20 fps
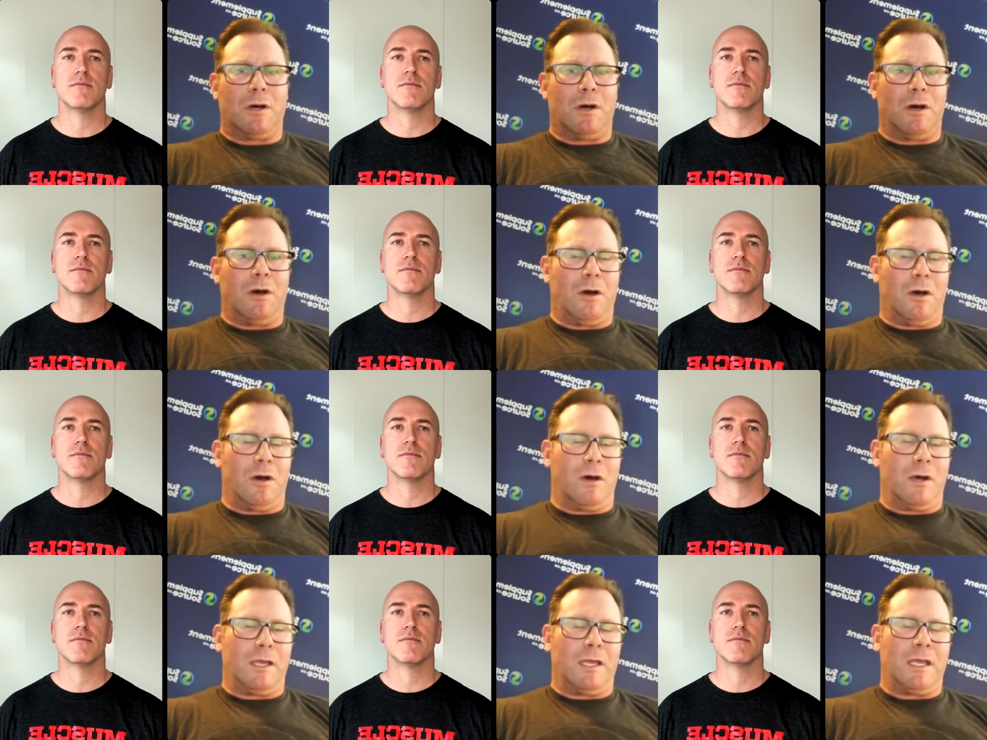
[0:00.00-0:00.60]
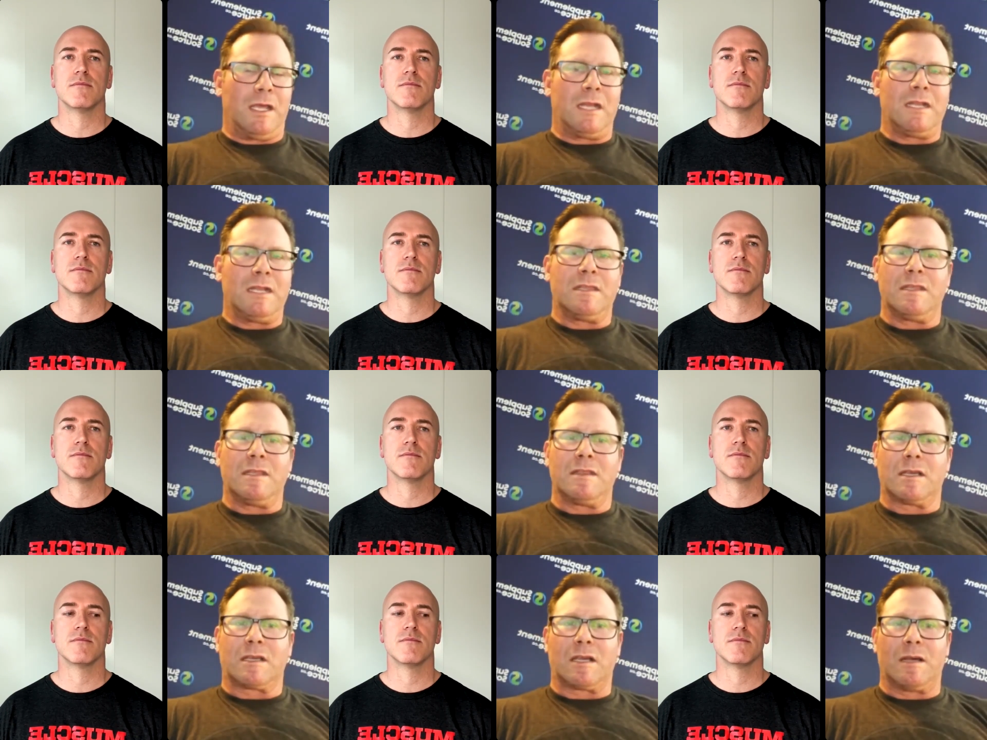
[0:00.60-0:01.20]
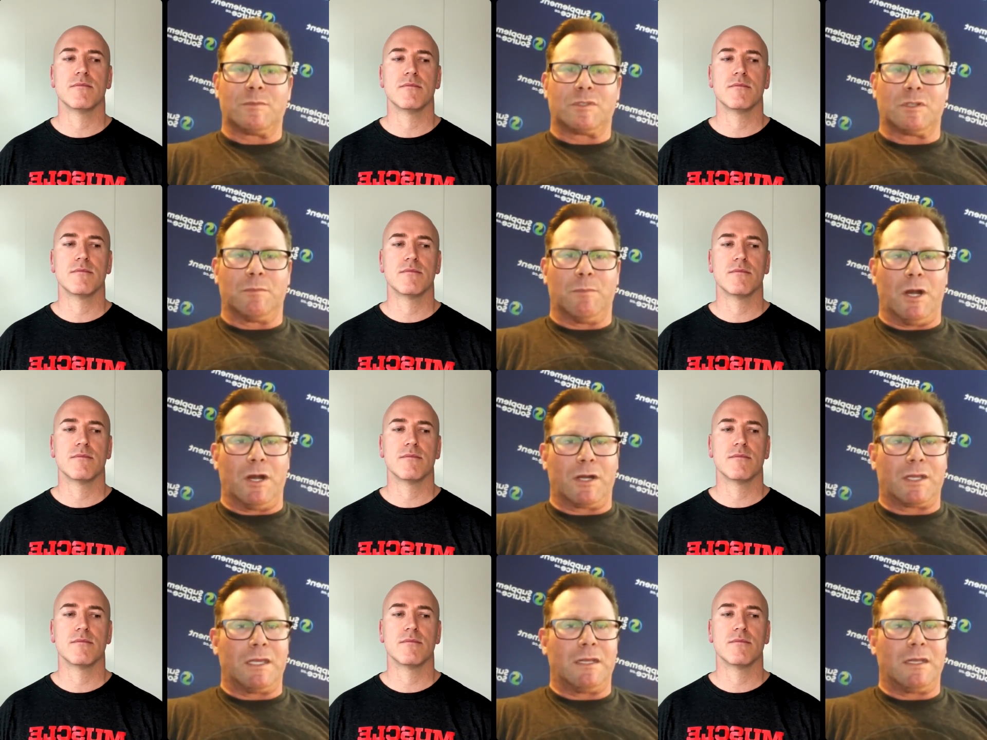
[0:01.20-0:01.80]
Speaker 1: uh, anything that comes to
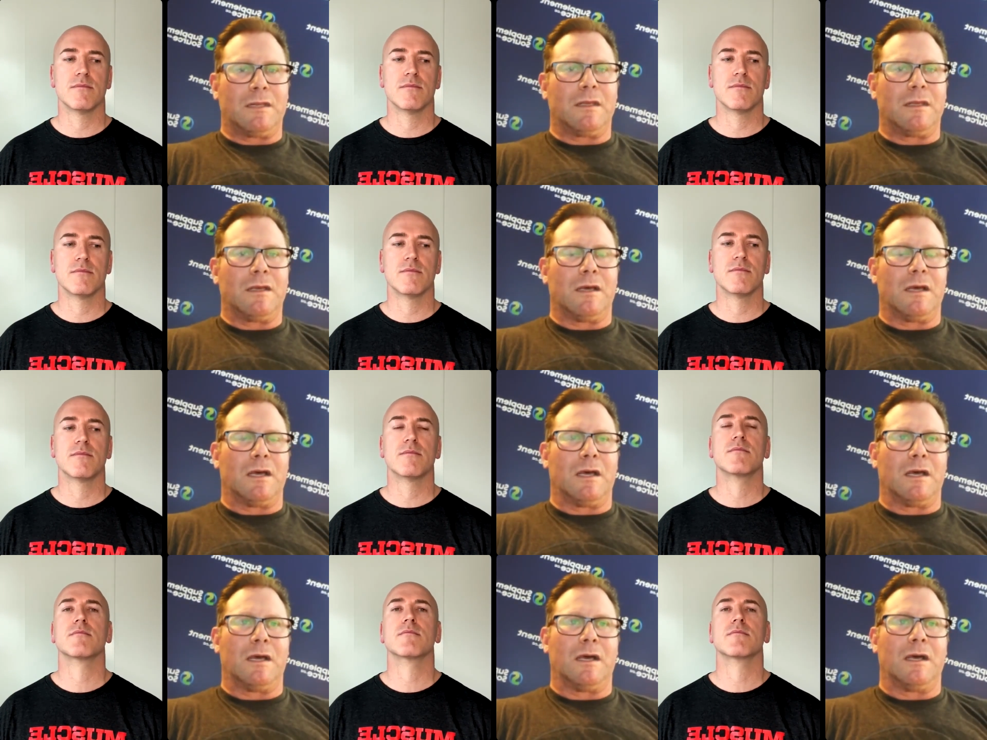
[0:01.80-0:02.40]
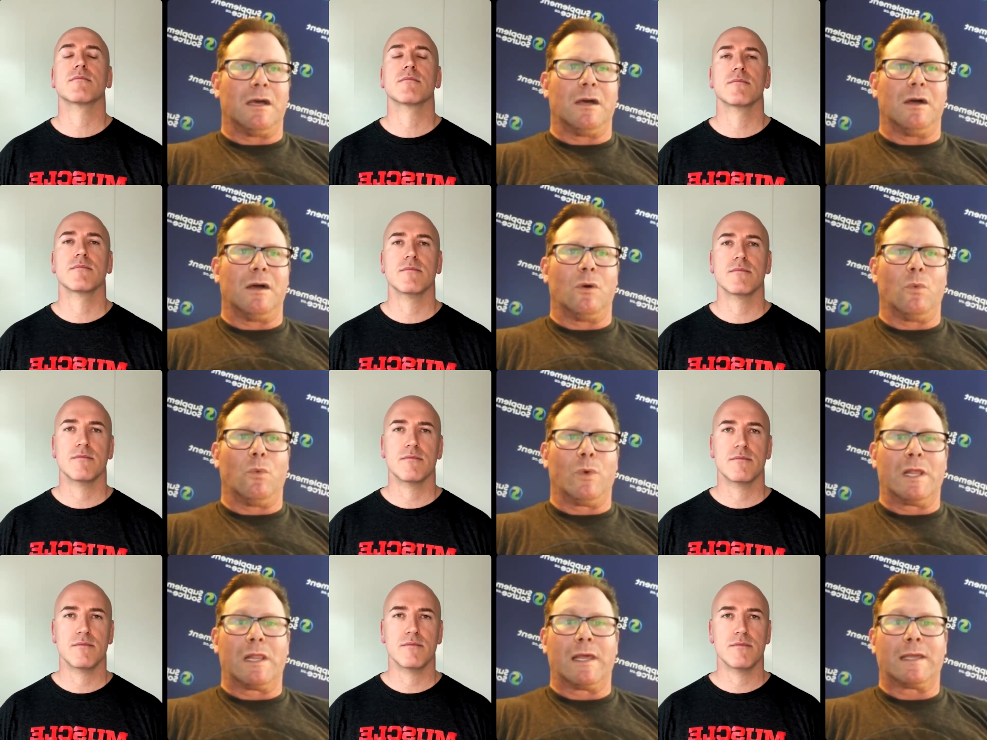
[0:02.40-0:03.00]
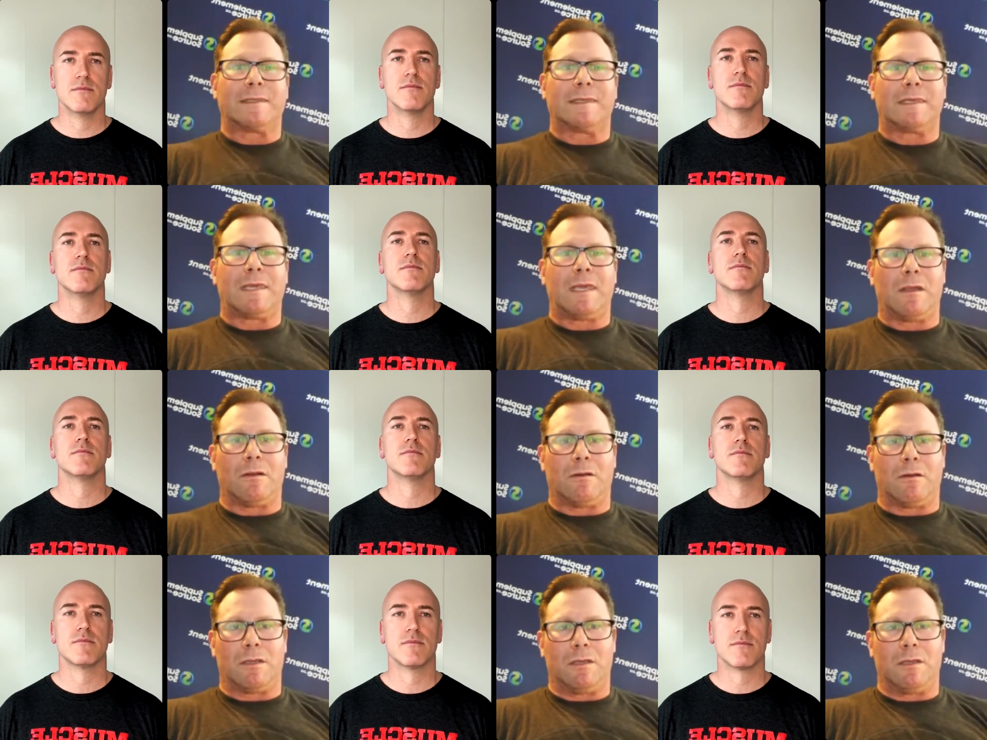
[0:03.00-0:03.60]
market, uh, we like to
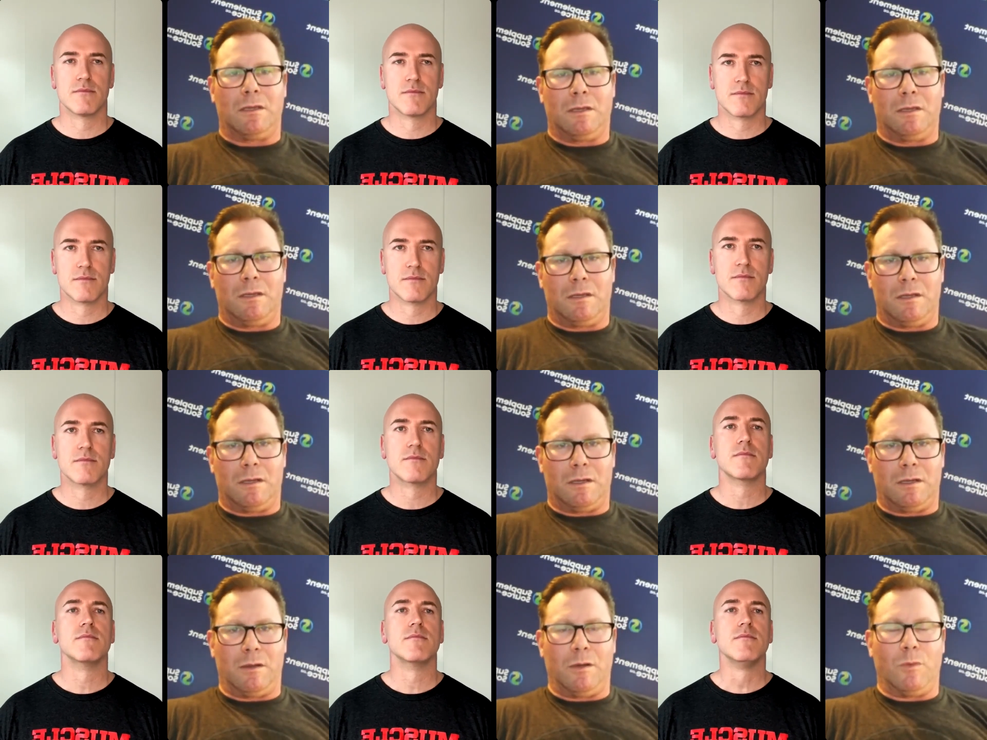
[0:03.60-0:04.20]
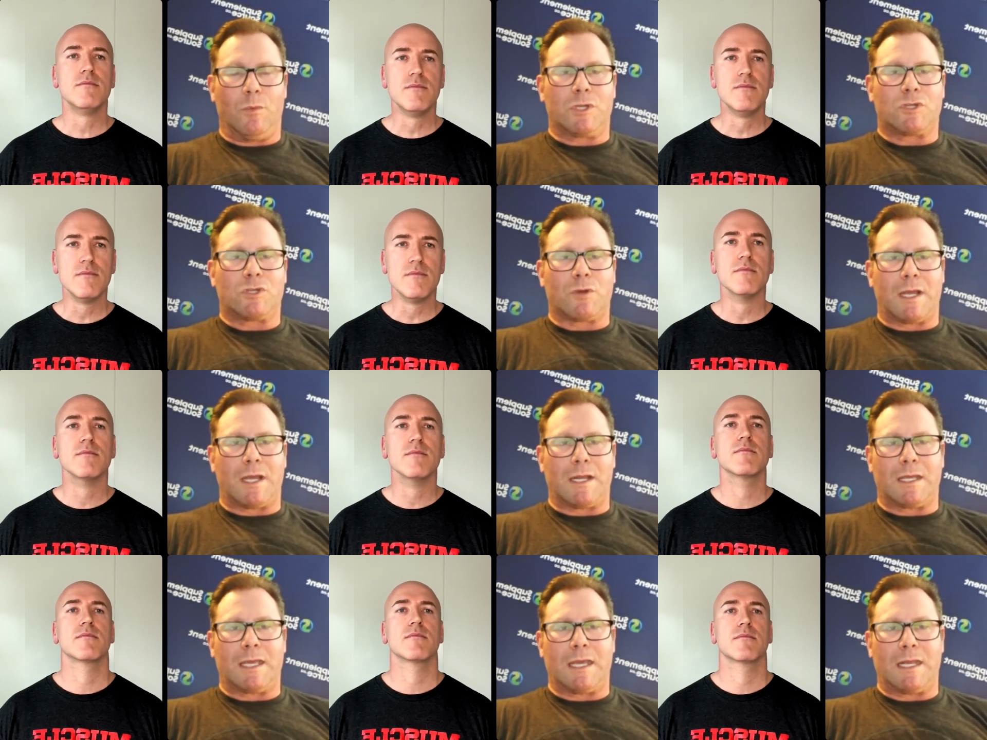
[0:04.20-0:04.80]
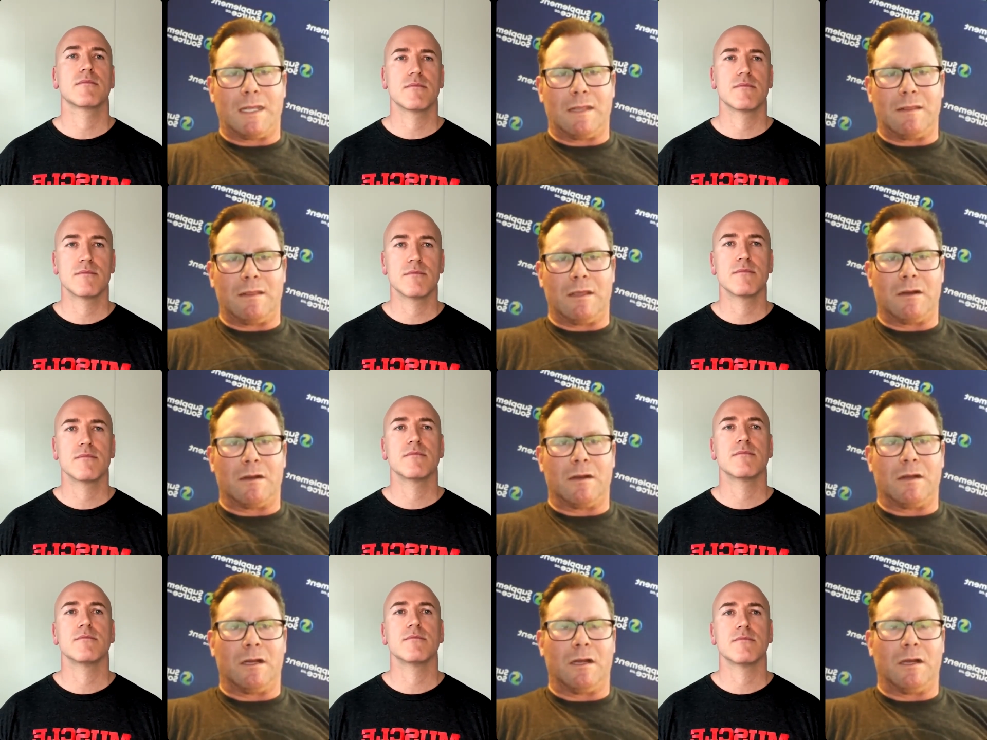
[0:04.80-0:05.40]
carry uh, and we try to get in
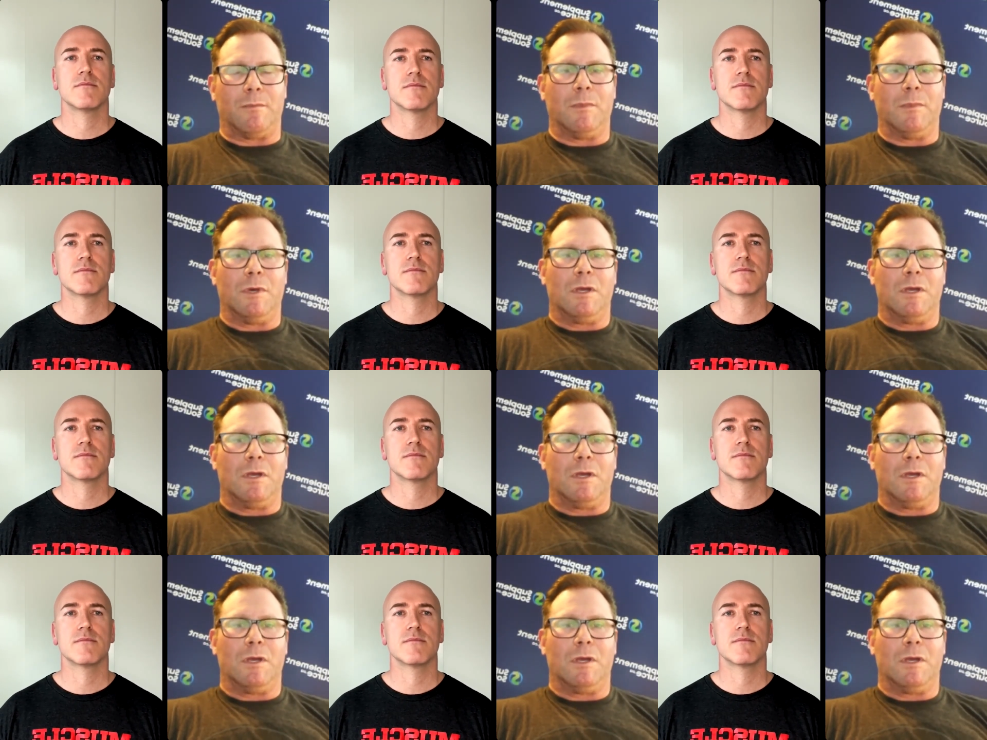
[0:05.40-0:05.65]
there. Um,